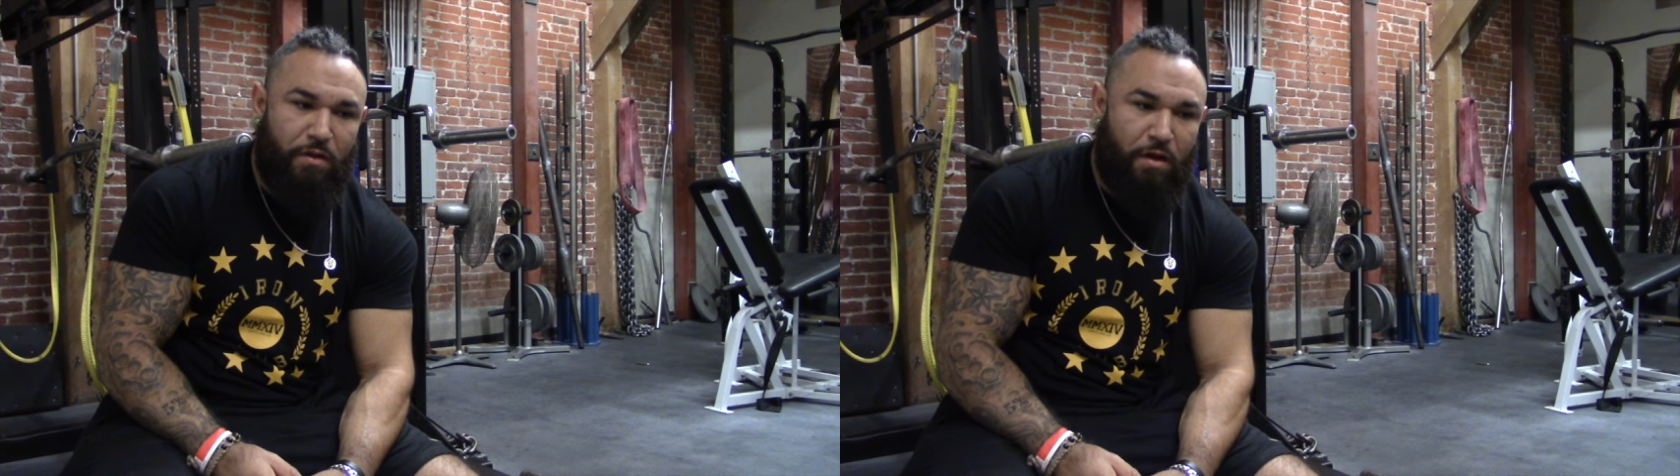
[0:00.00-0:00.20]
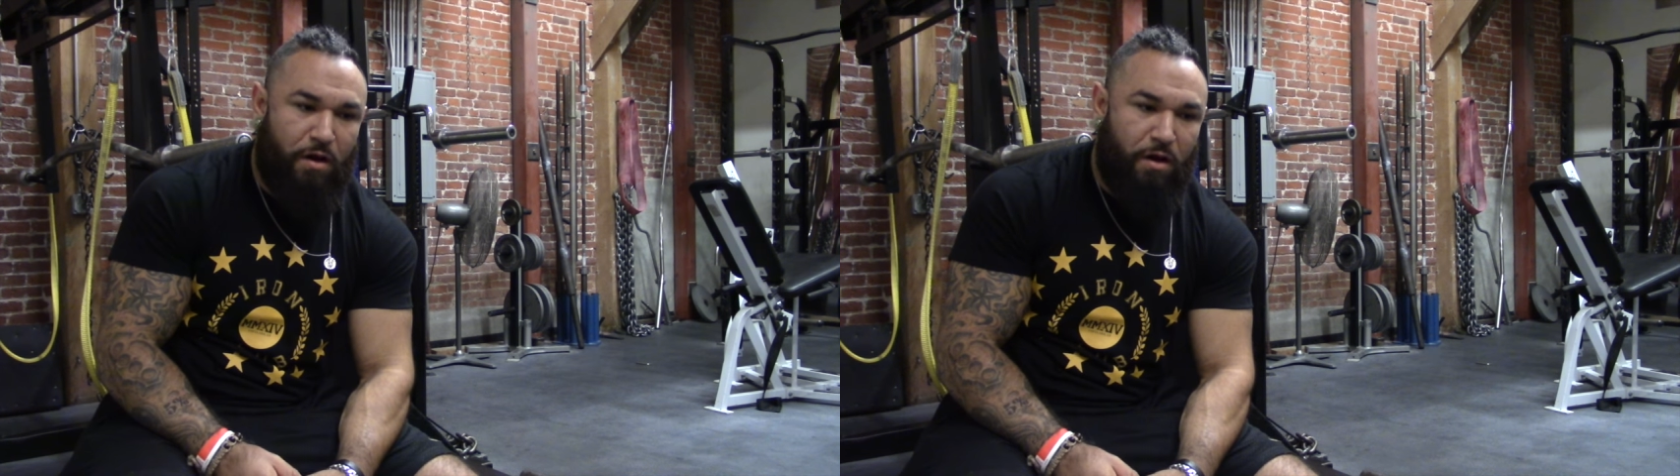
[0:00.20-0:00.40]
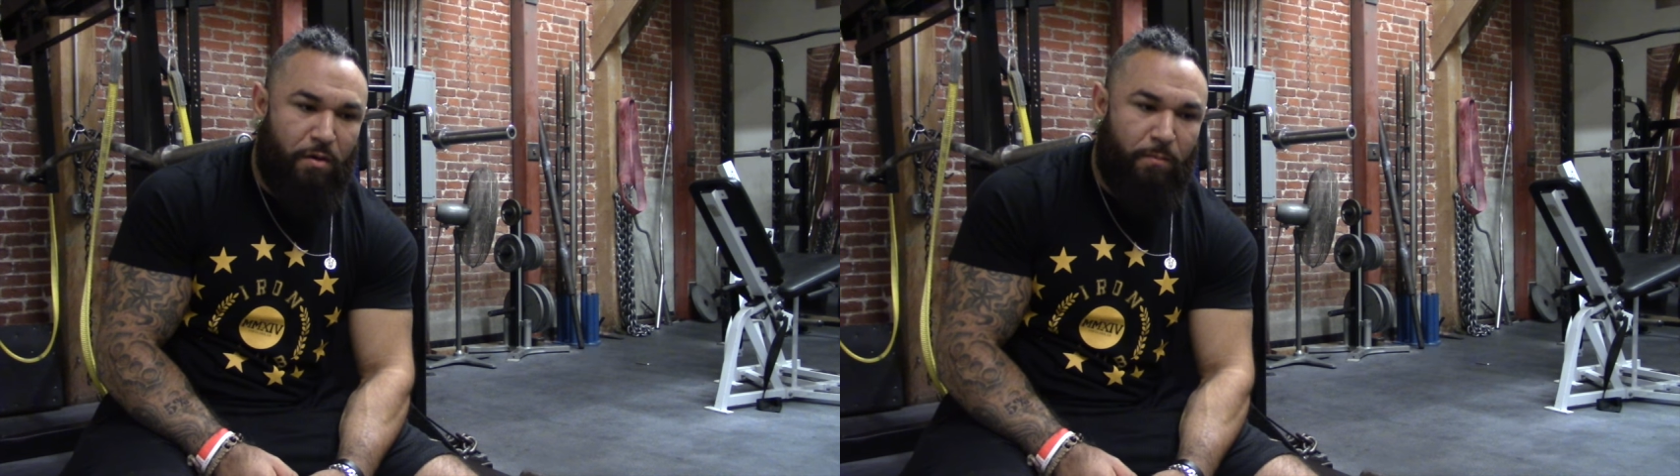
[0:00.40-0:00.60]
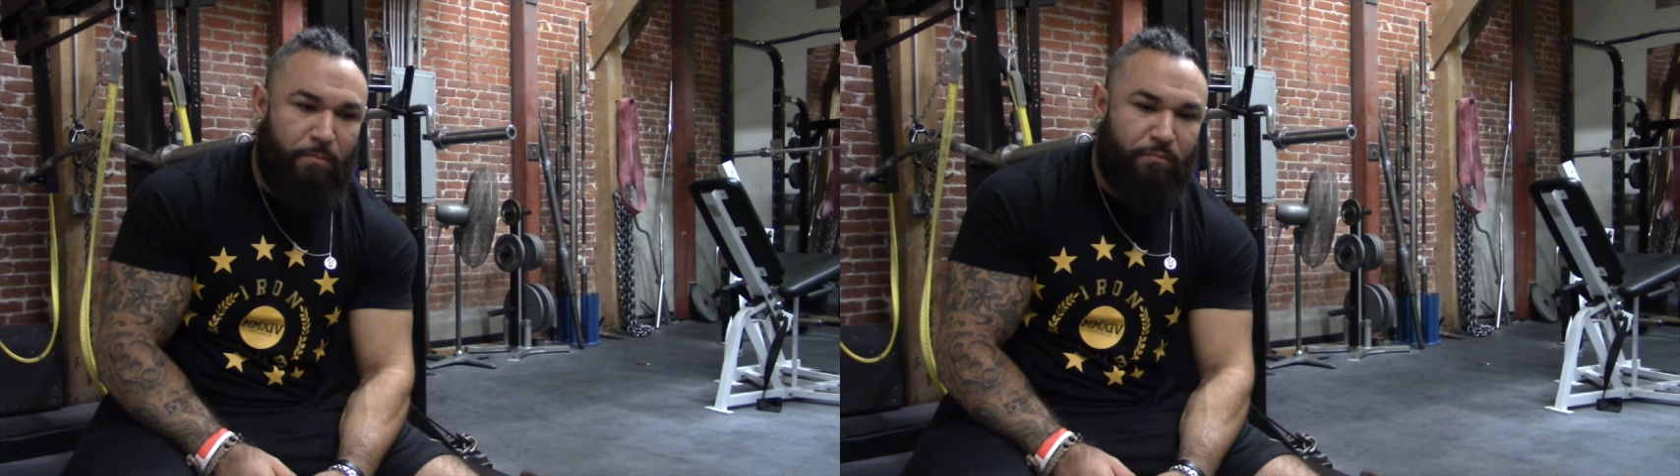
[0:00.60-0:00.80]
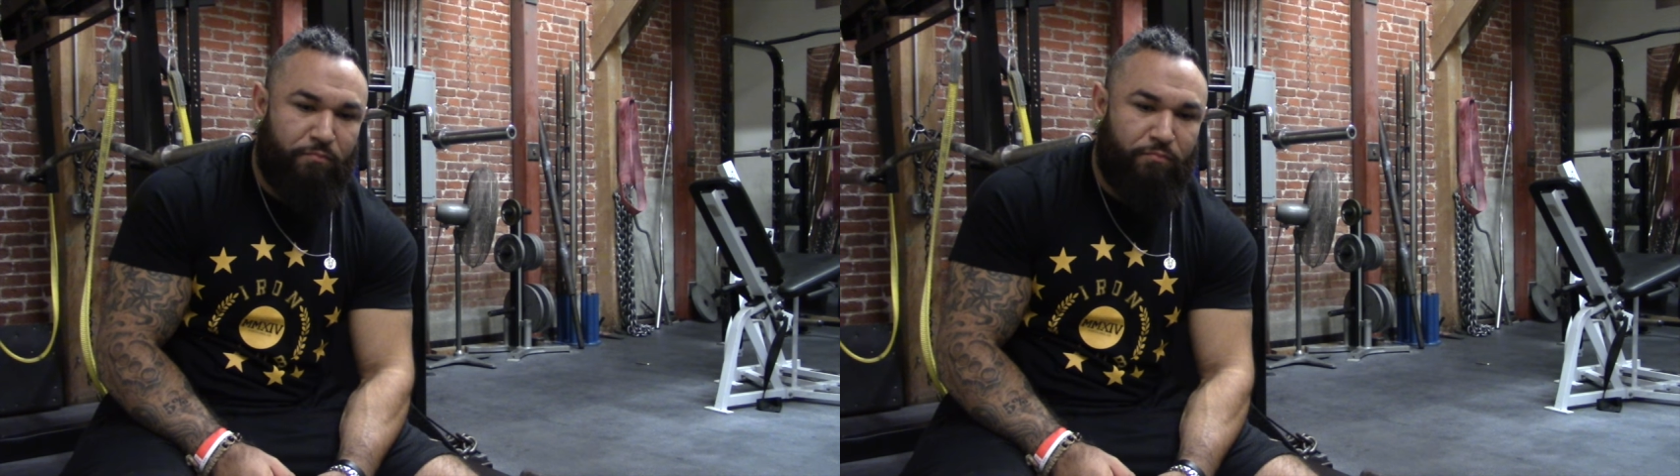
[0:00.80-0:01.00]
Um,
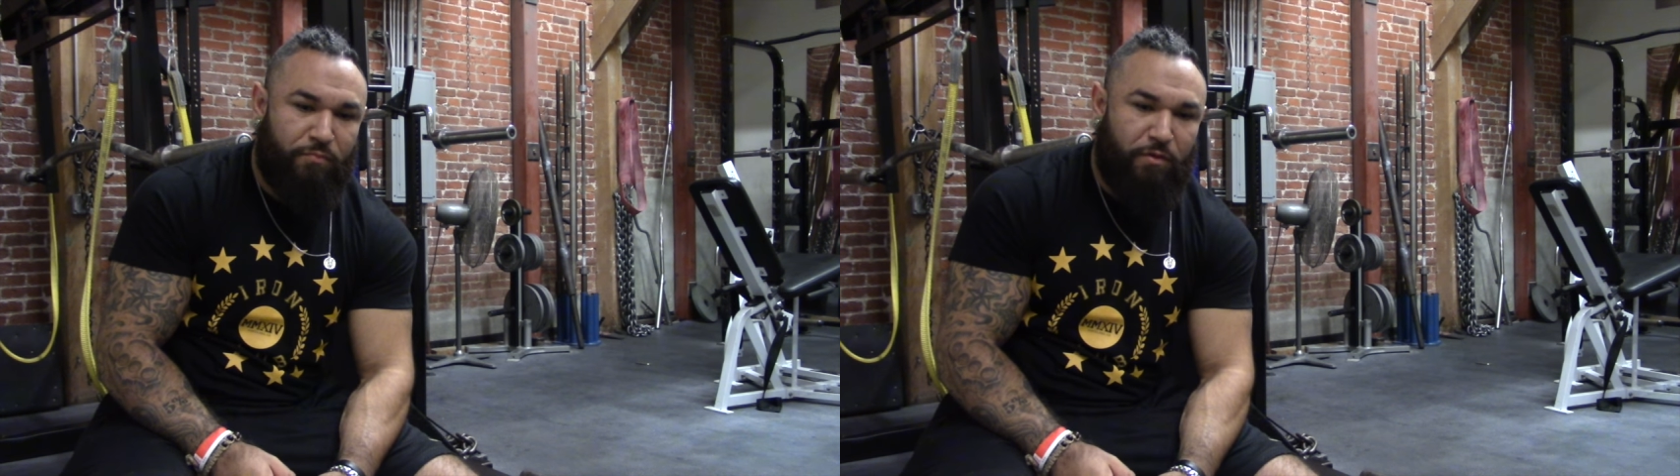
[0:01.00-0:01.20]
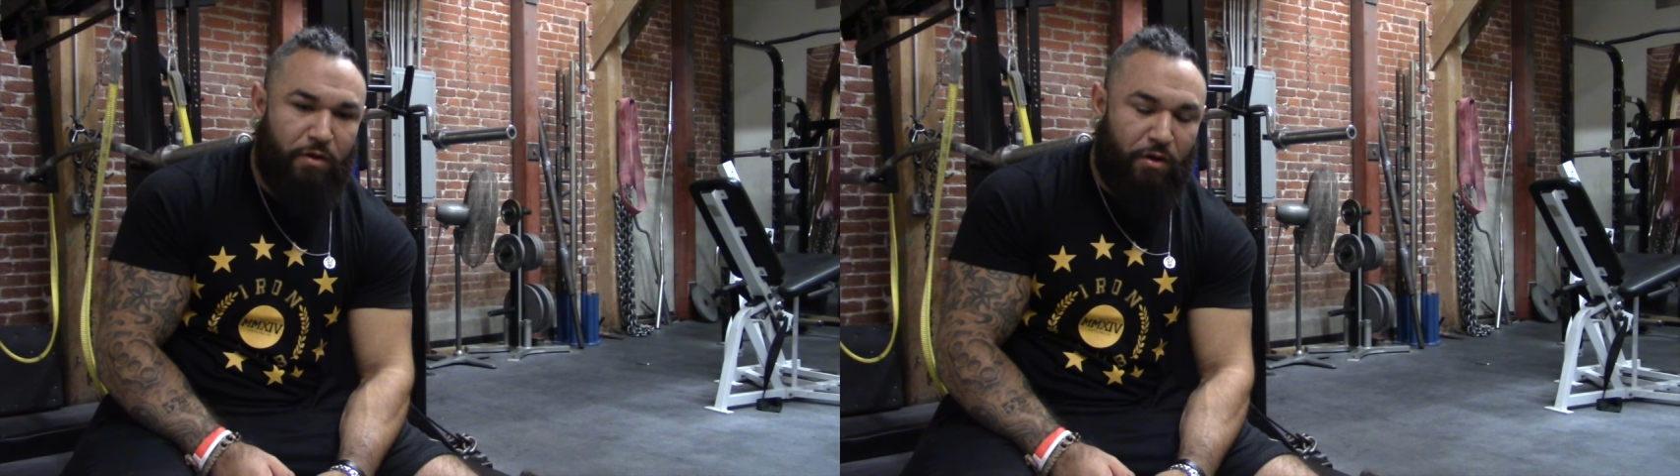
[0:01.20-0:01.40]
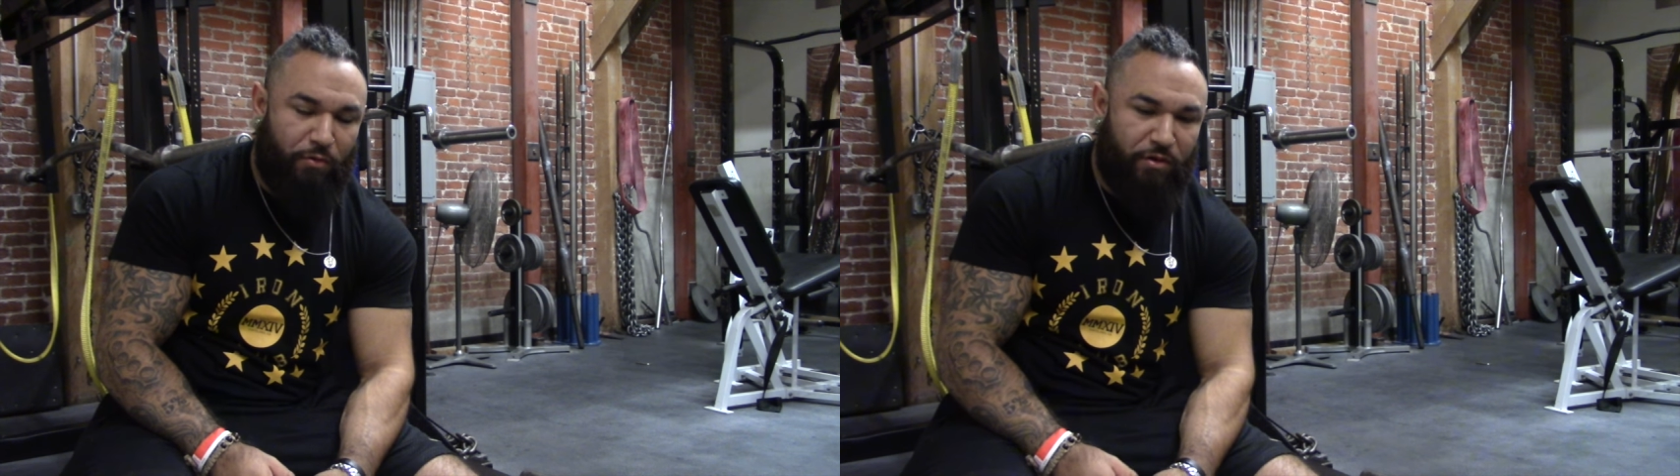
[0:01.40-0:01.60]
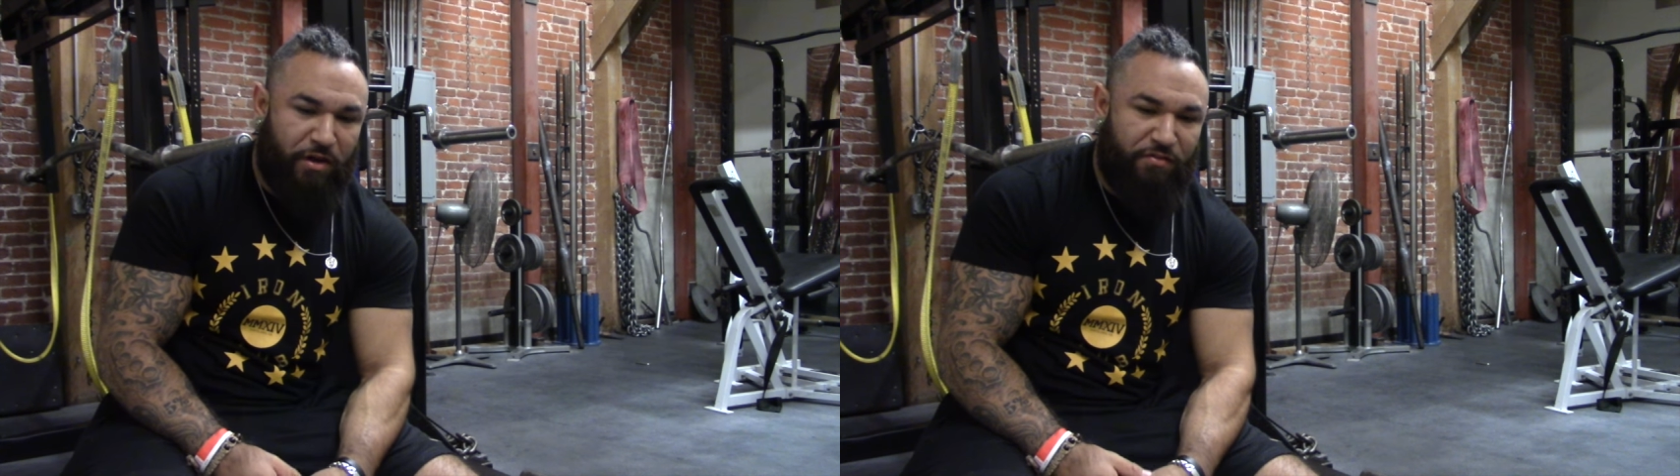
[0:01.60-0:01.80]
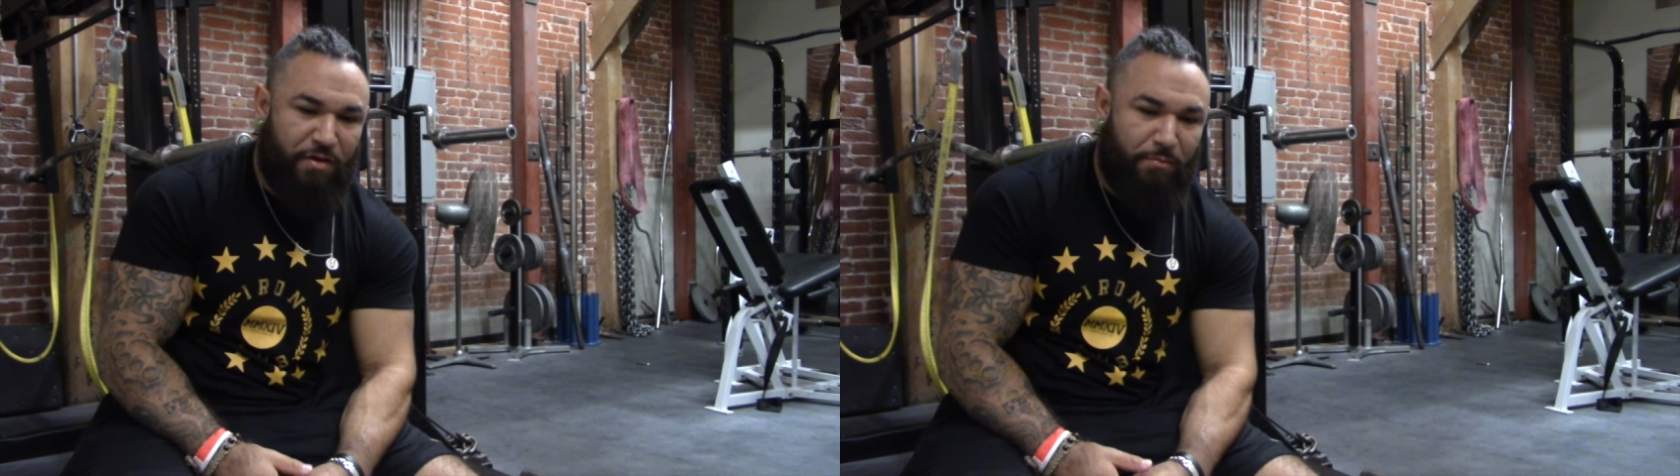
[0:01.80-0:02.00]
I
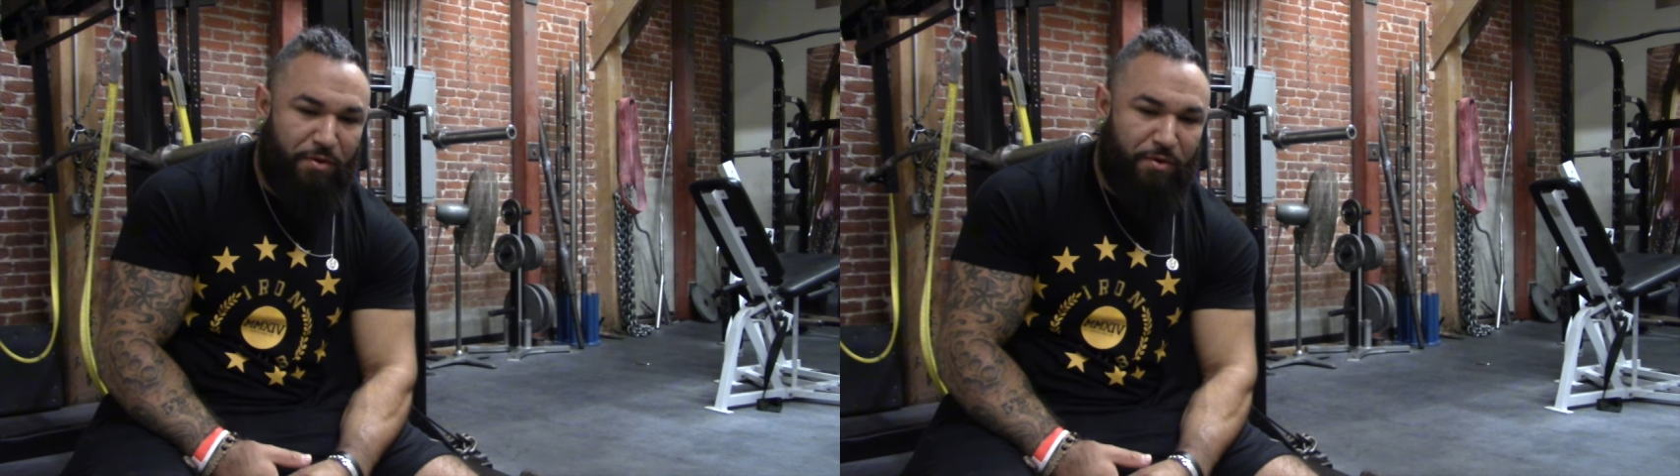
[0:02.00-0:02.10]
realized that